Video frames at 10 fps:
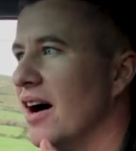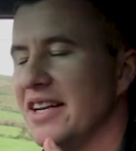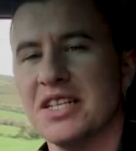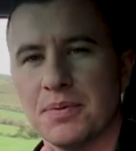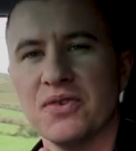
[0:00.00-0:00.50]
I
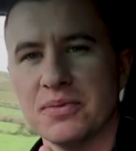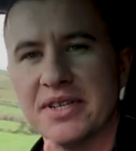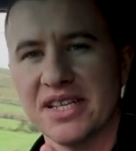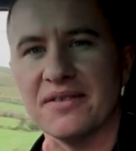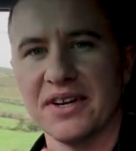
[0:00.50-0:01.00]
need to prove to
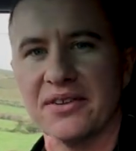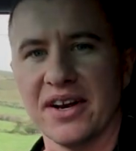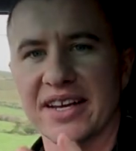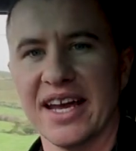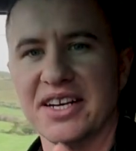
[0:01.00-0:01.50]
myself now
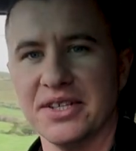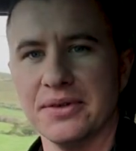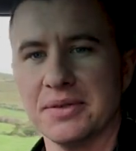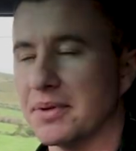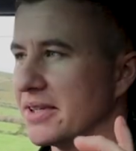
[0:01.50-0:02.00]
that I can
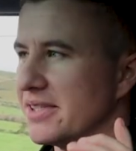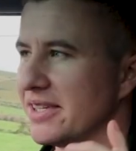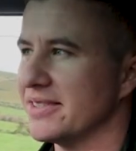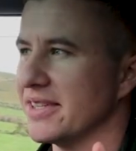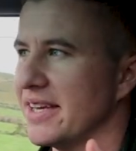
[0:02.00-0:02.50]
do it. Because
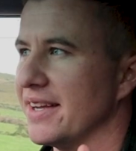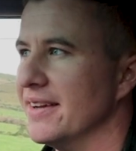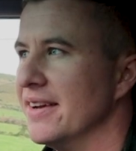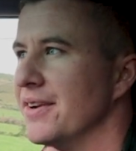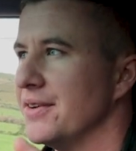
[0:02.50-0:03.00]
here's the thing.
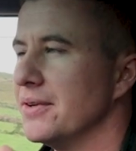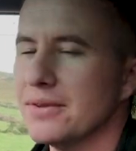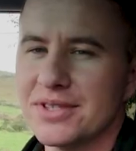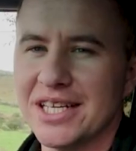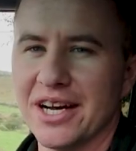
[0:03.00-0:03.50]
You
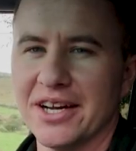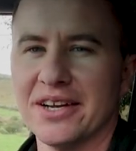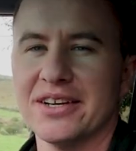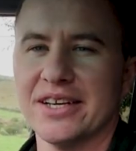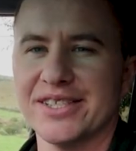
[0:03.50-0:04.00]
don't see
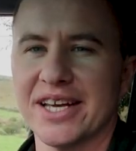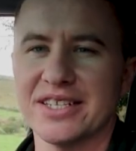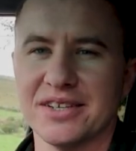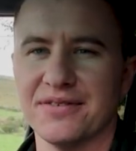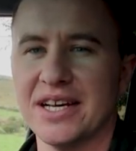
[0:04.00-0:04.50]
Hyundai
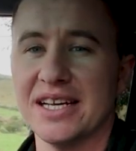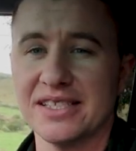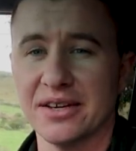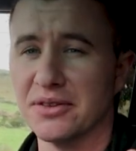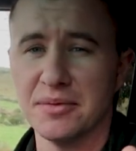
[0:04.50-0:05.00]
Santa
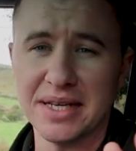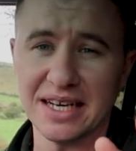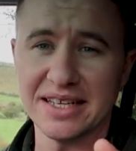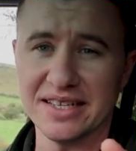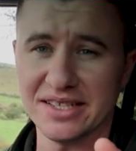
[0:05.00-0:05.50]
Fe's out in the
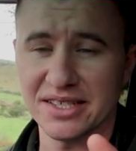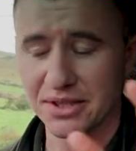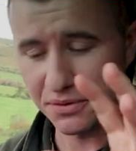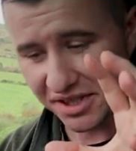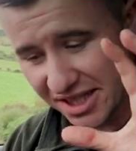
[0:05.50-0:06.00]
Middle East.
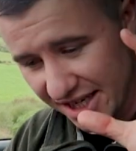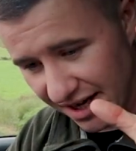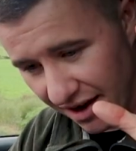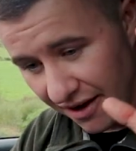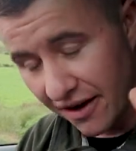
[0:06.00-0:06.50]
You
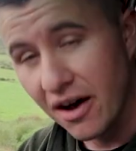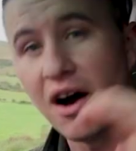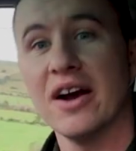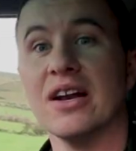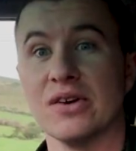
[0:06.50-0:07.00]
see
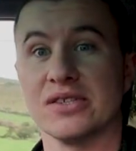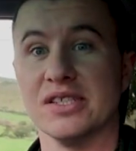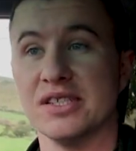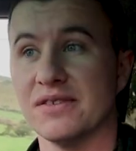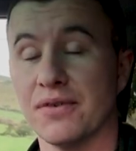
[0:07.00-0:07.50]

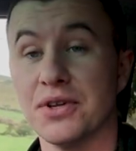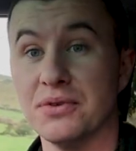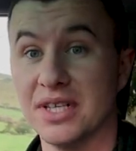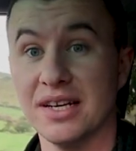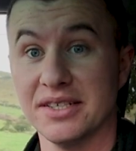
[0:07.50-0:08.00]
Hiluxes for
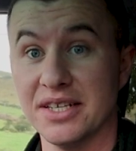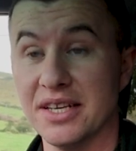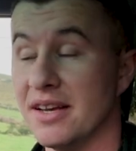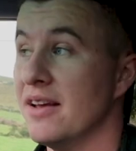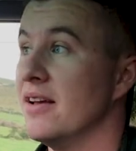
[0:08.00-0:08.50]

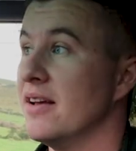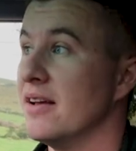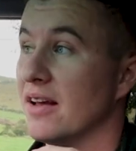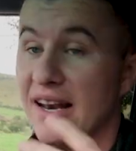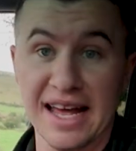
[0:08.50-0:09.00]
utility,
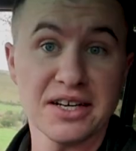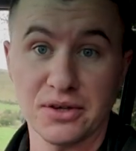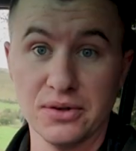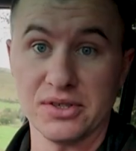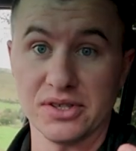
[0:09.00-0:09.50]
Land
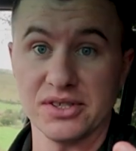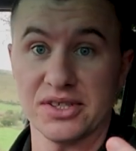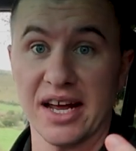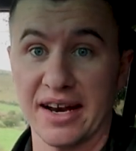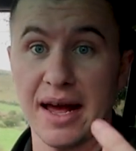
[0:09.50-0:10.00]
Cruisers
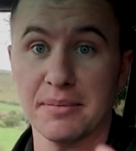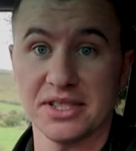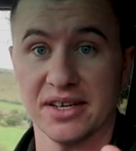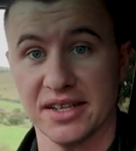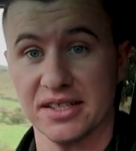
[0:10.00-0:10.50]
and
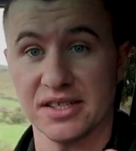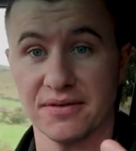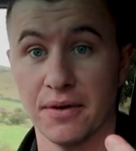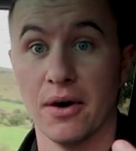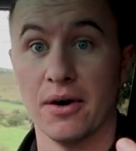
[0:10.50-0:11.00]
Amazons
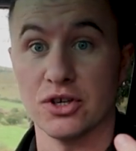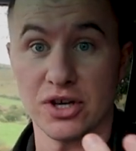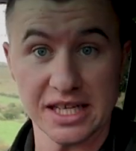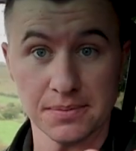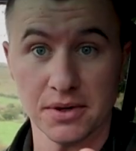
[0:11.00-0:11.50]
for
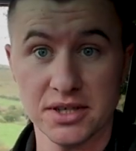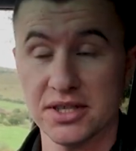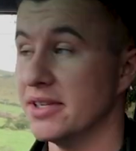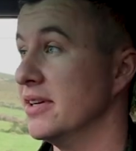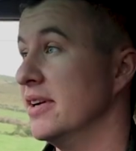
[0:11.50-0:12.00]
transport.